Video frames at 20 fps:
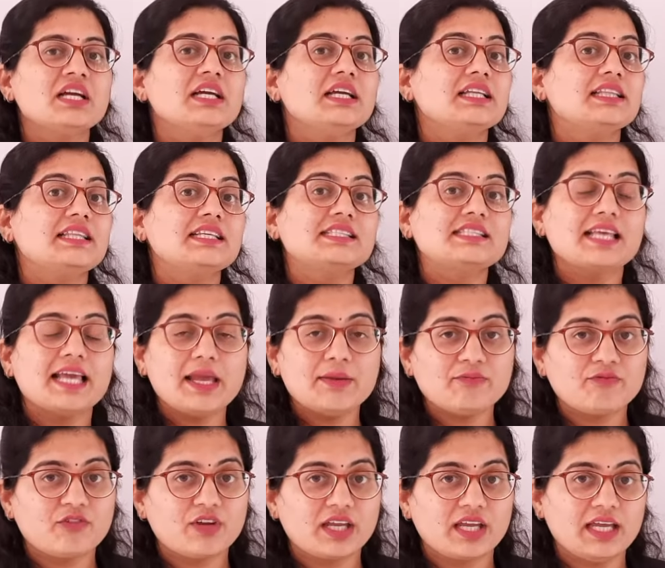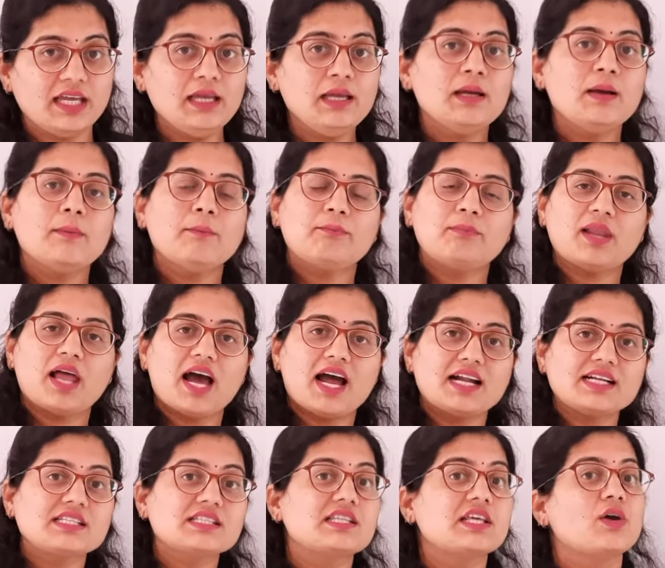In the same way,
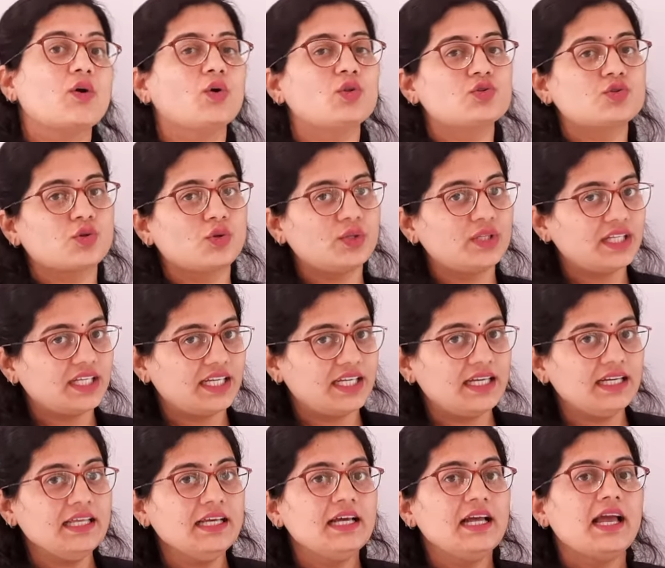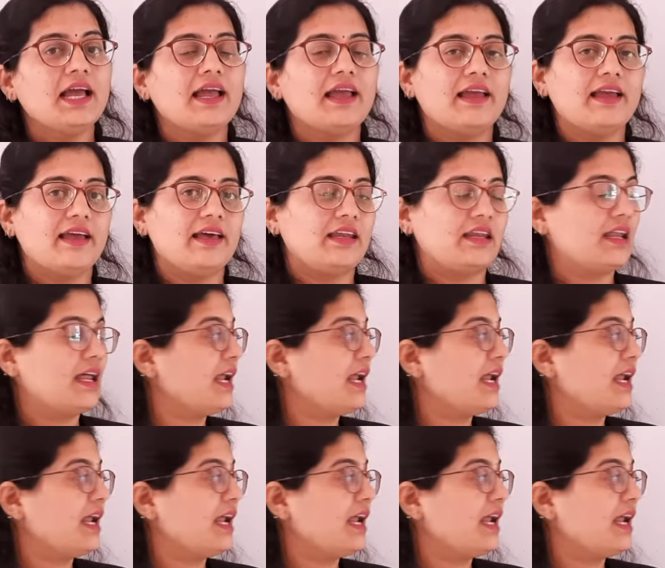plants, they also need air,